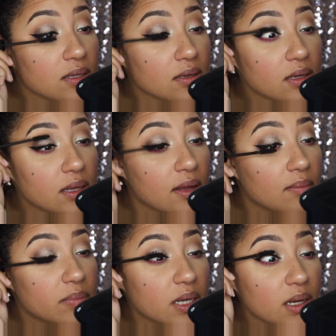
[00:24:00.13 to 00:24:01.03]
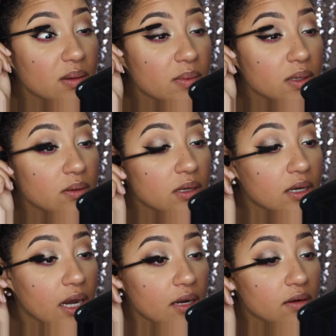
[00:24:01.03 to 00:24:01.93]
a little clumpy, but you can
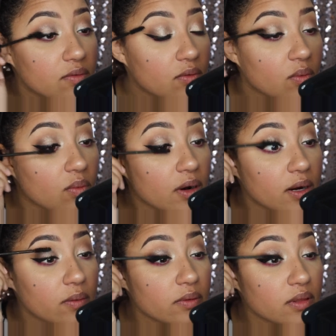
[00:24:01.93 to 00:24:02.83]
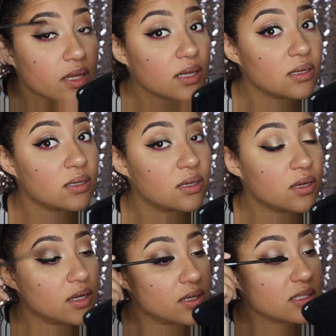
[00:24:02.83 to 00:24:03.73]
kind of work with it
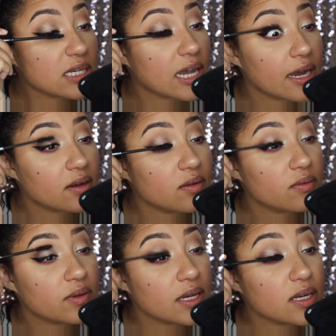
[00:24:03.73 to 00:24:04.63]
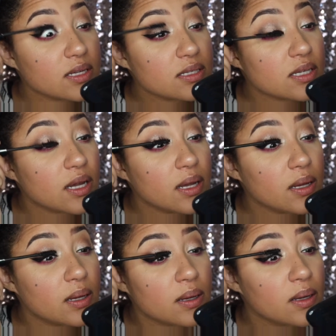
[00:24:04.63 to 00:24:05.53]
to kind of get it to,
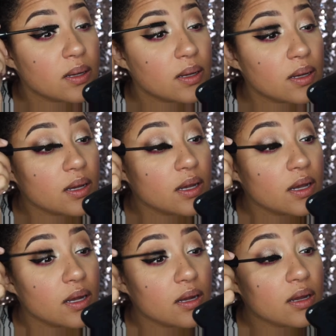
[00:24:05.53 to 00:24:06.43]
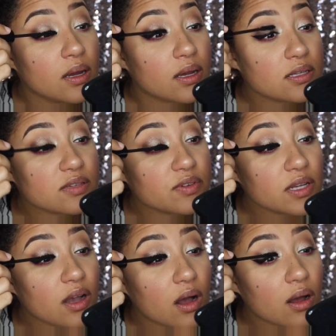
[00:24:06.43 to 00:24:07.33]
because I feel
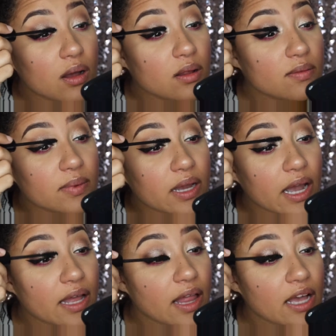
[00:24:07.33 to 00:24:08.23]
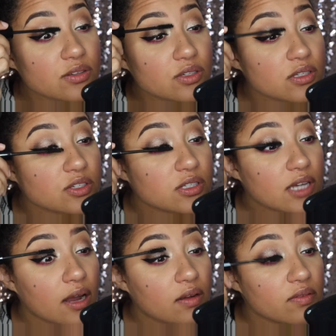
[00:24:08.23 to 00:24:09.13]
like all of my eyelashes are just
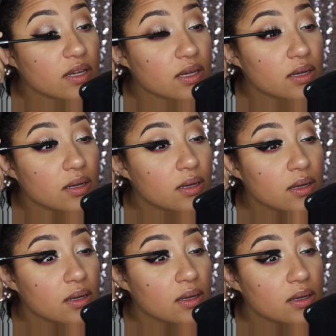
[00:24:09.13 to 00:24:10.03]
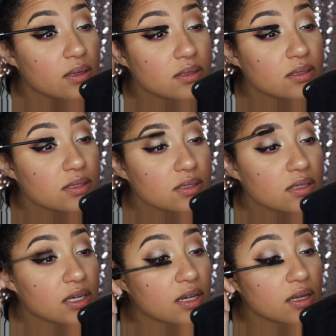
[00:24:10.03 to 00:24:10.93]
kind of like
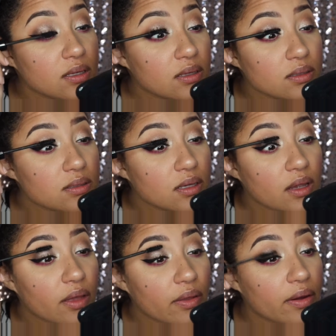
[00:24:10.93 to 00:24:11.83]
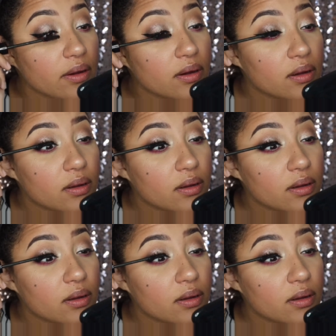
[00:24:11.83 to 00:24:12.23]
sticking together